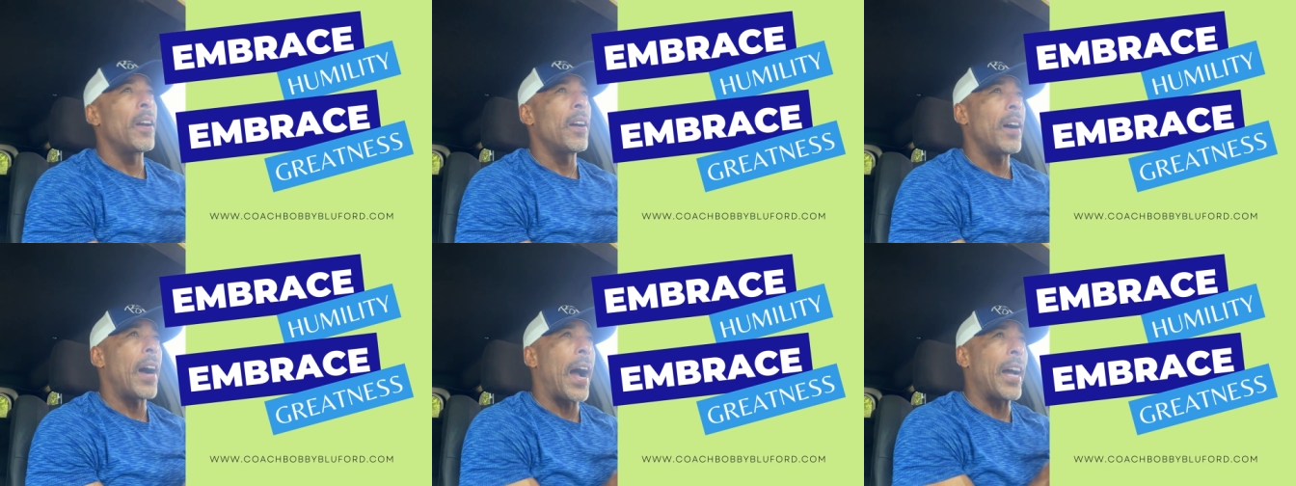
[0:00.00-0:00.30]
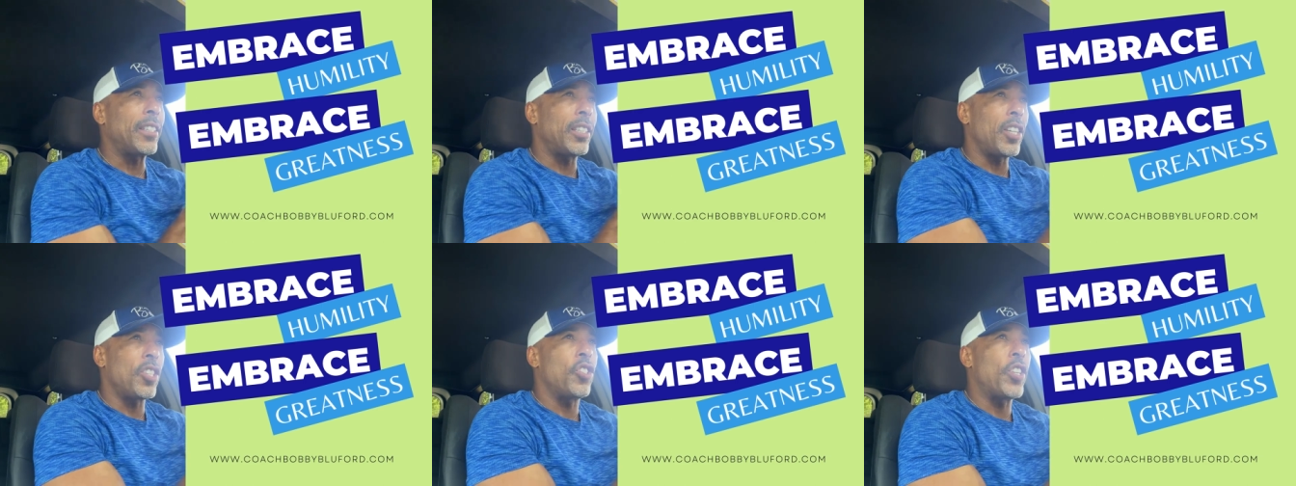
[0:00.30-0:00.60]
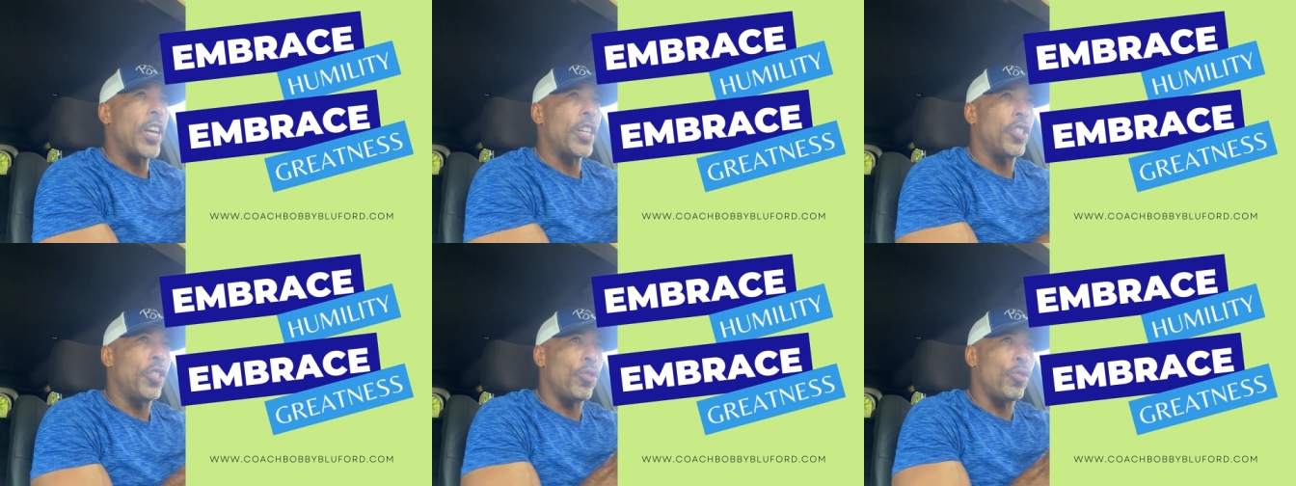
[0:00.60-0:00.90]
I
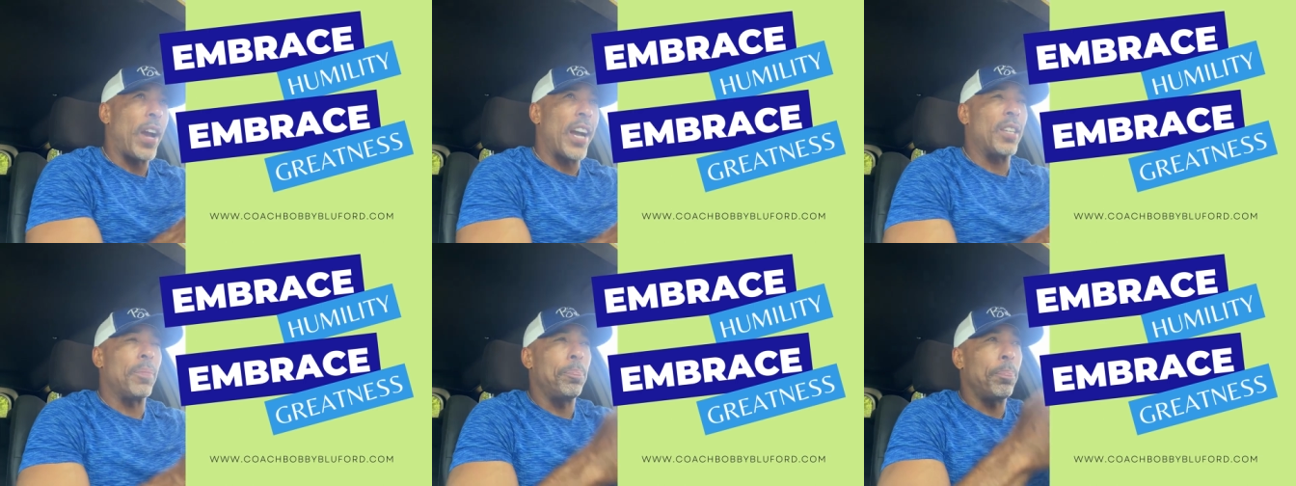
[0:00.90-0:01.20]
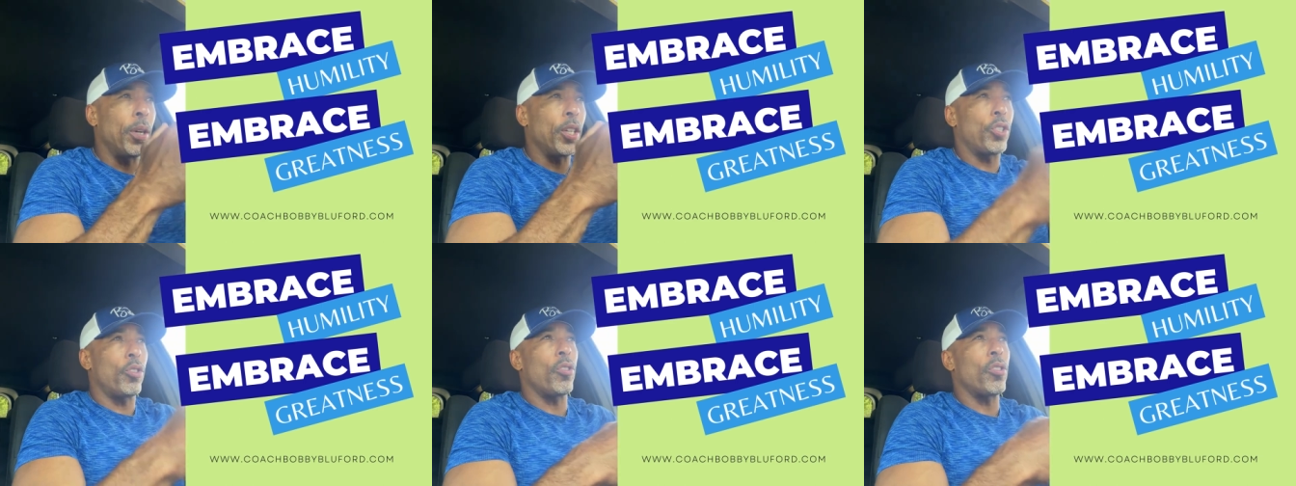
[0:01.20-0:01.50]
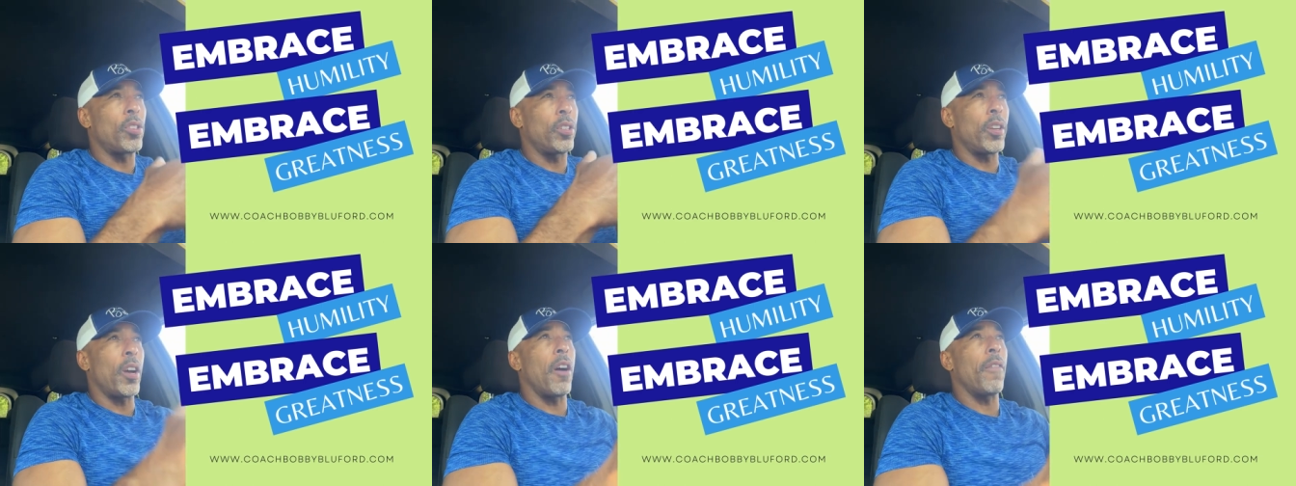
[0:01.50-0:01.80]
suggest you guys put
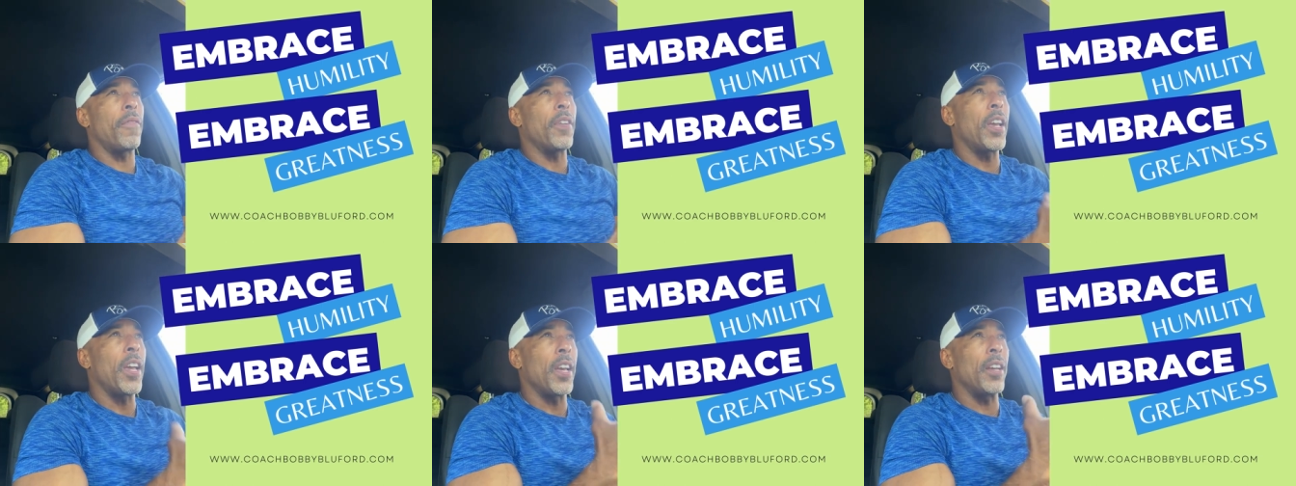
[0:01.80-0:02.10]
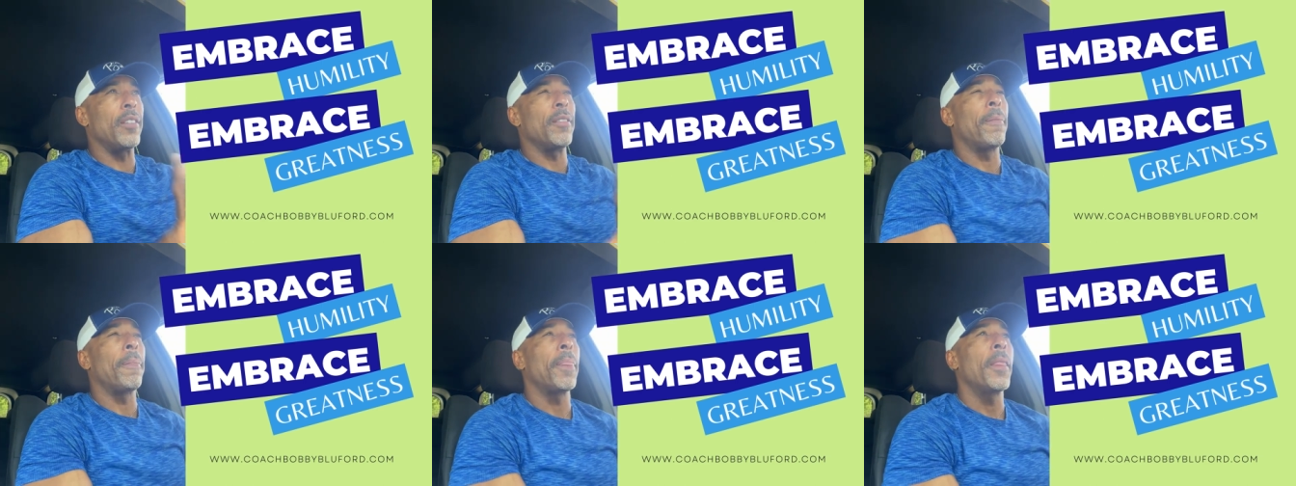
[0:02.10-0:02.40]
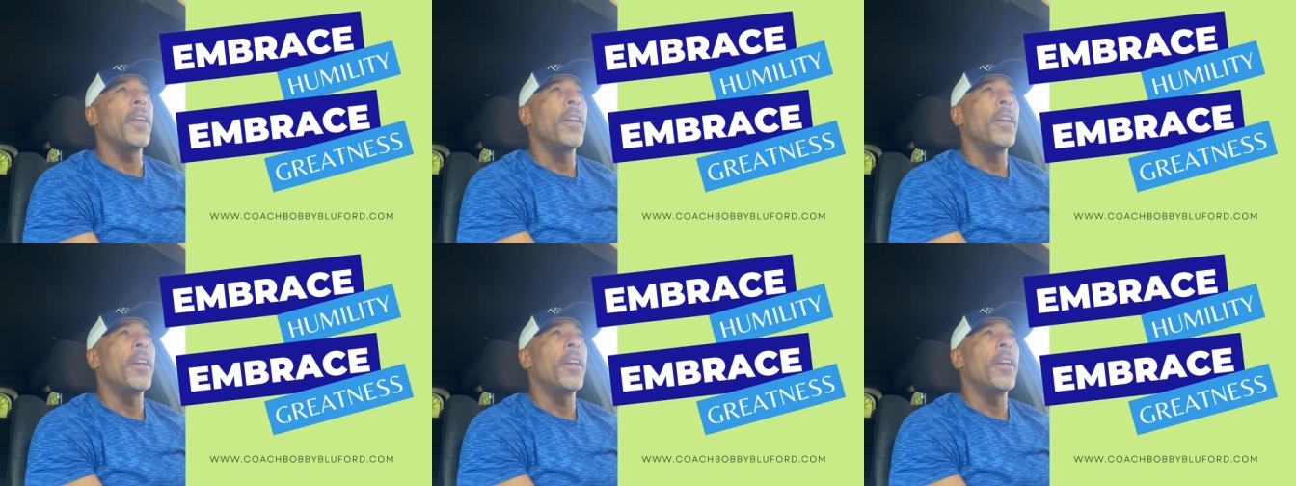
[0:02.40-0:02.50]
yourself in